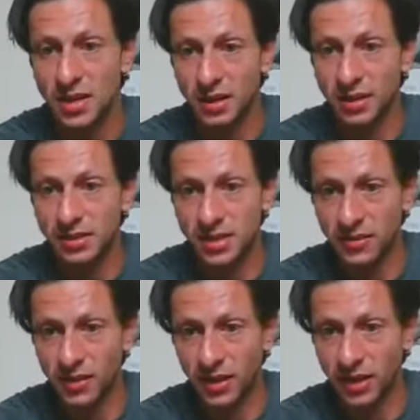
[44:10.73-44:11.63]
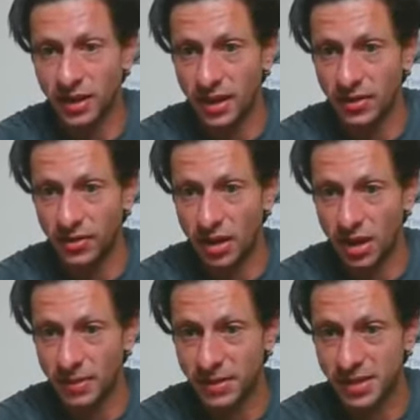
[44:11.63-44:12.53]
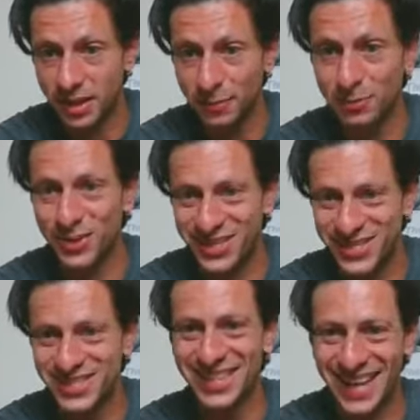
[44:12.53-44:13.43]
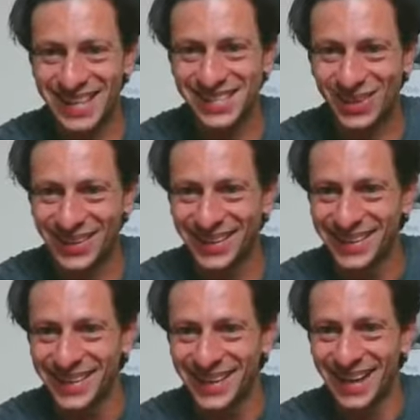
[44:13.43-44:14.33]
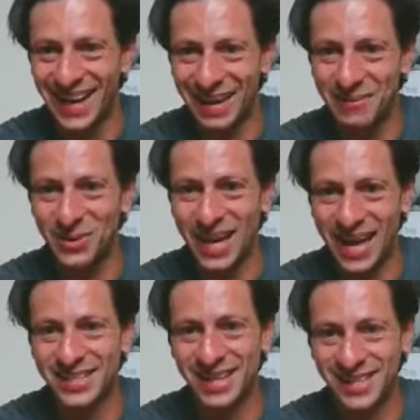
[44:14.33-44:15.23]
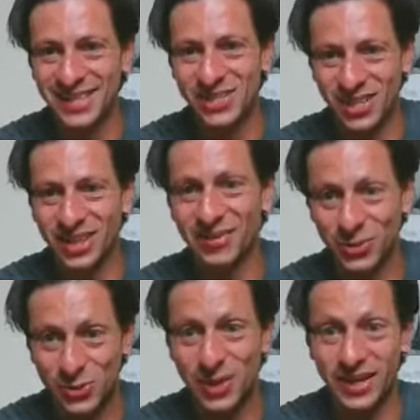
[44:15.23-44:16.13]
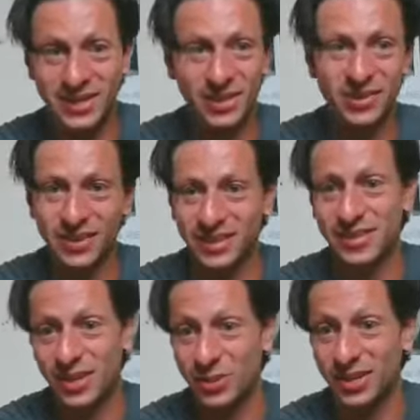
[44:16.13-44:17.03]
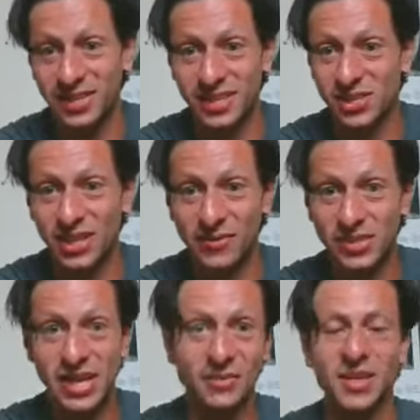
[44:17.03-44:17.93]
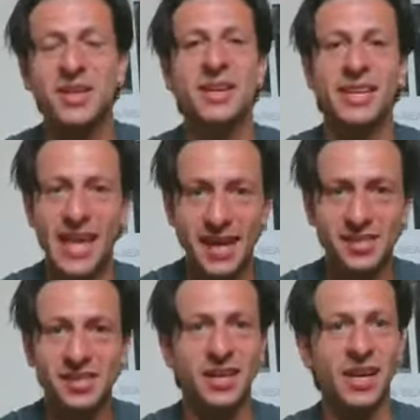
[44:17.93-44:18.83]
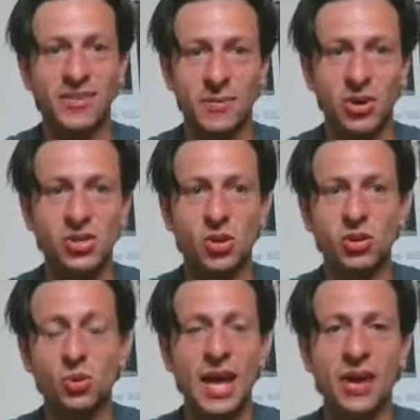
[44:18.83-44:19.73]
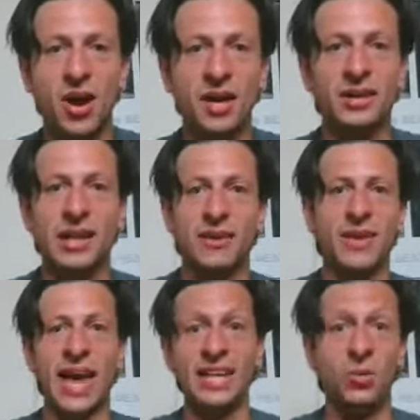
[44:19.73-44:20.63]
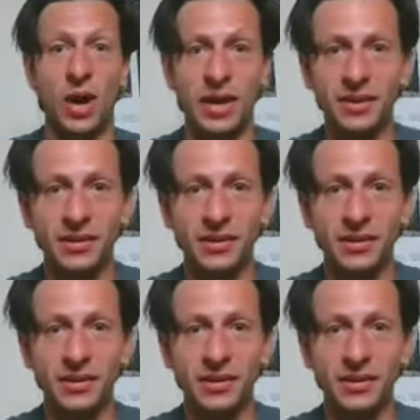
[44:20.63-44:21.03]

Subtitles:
Let's see if there are any other comments here. Preach. Thanks, Laurie. You can't unconditionally love your twin until you unconditionally love yourself. Yes, even more so, you cannot love anyone